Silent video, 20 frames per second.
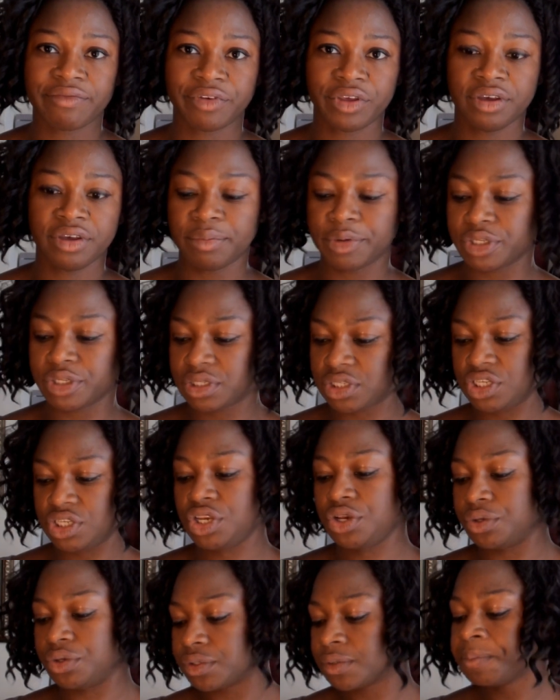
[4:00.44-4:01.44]
for humans to
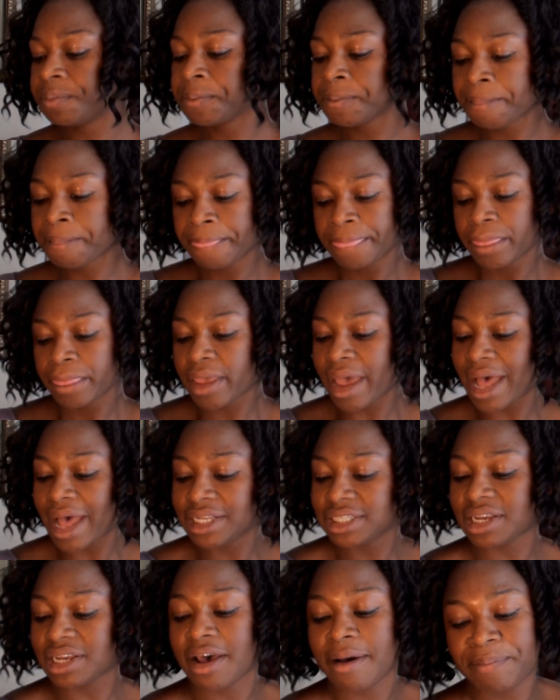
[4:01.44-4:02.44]
use.
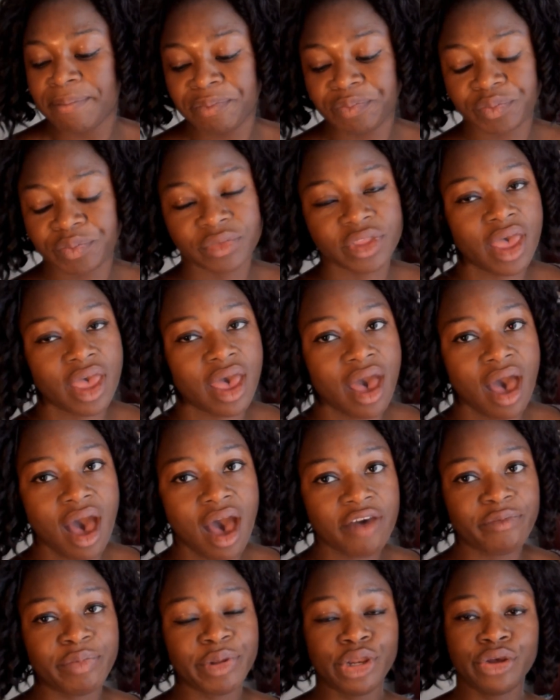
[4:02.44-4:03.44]
And
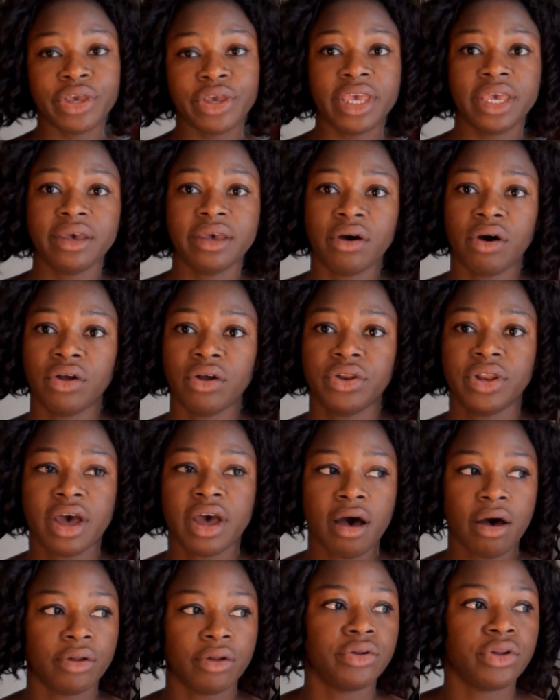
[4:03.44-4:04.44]
I've been looking
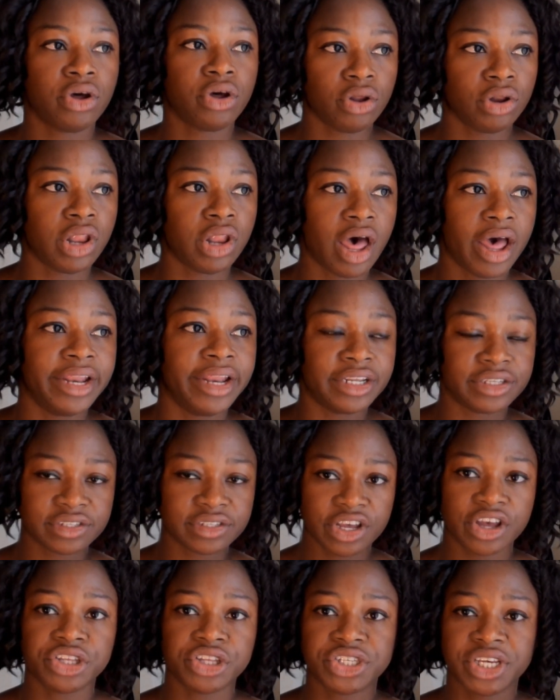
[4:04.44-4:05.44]
online and
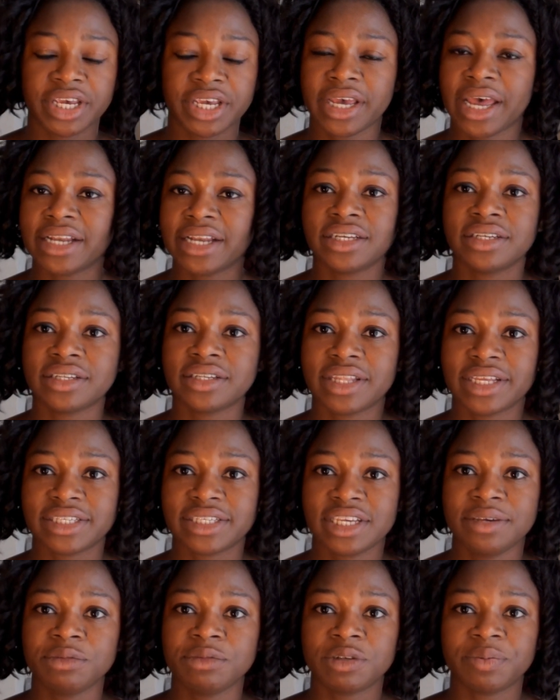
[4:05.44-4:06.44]
searching, and there
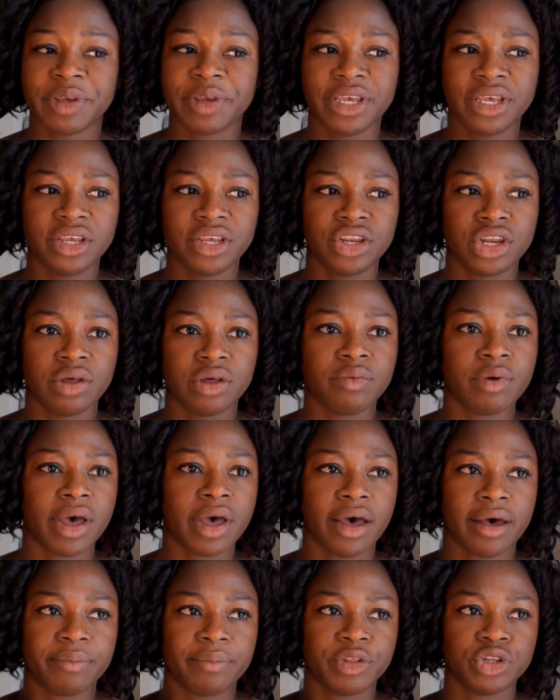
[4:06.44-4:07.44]
seems to be,
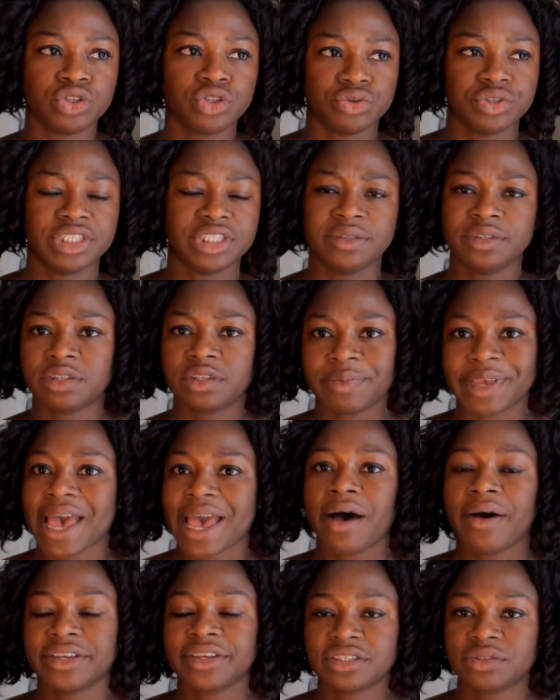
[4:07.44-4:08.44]
the jury seems to be
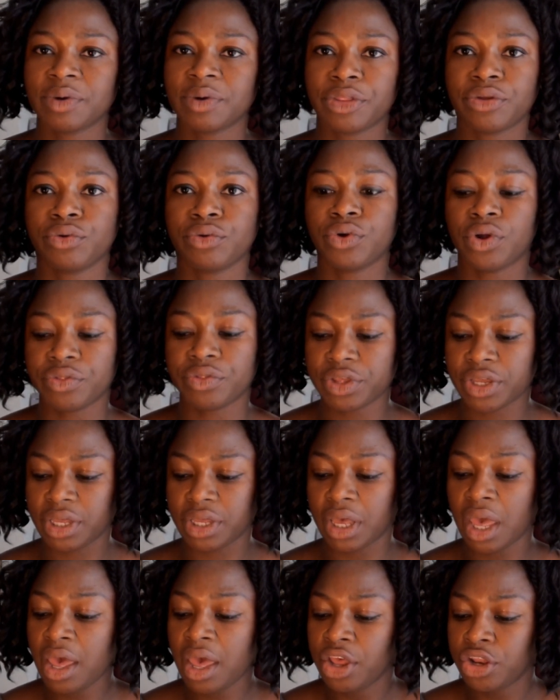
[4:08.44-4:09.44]
out as to whether or not
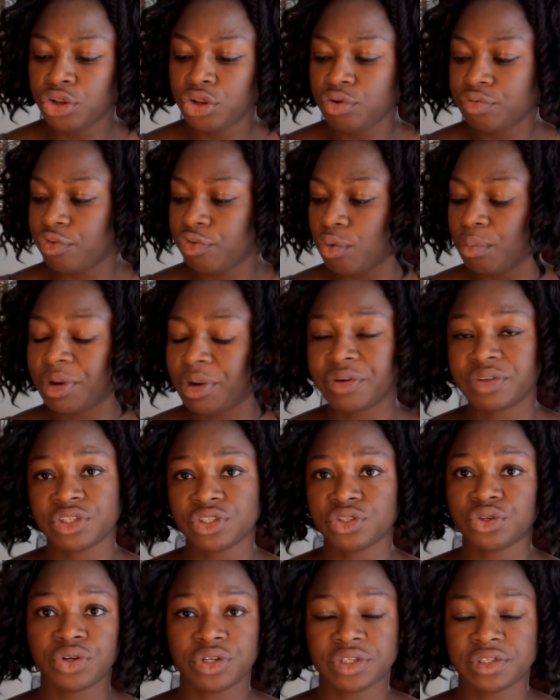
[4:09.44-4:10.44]
the new formula is
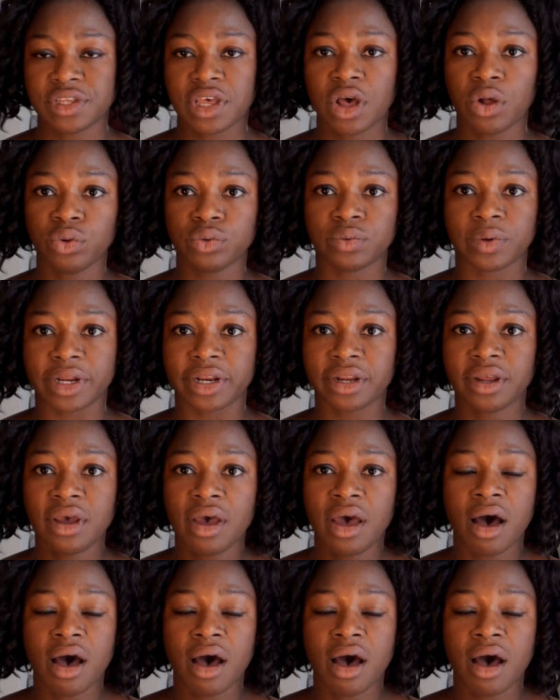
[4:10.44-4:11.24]
as good as the old one.